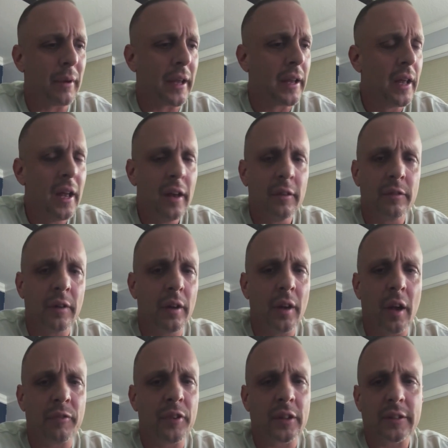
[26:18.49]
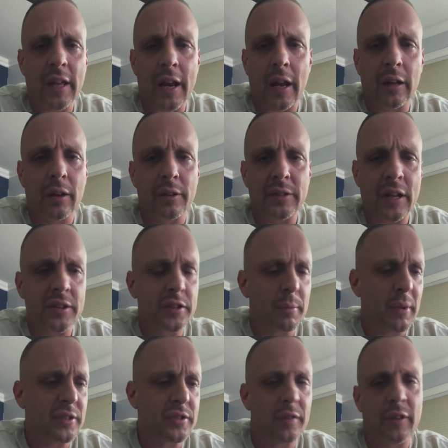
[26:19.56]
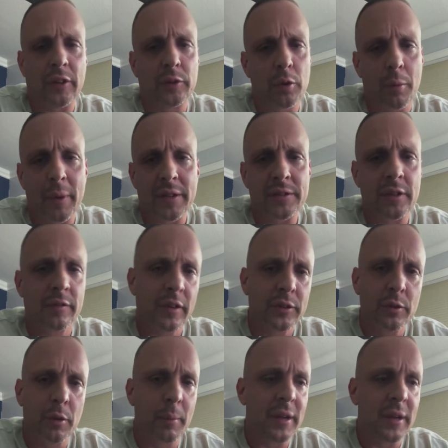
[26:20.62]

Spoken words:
I'm like, well, no, fuck that. I'll learn that shit myself. I'll do it myself.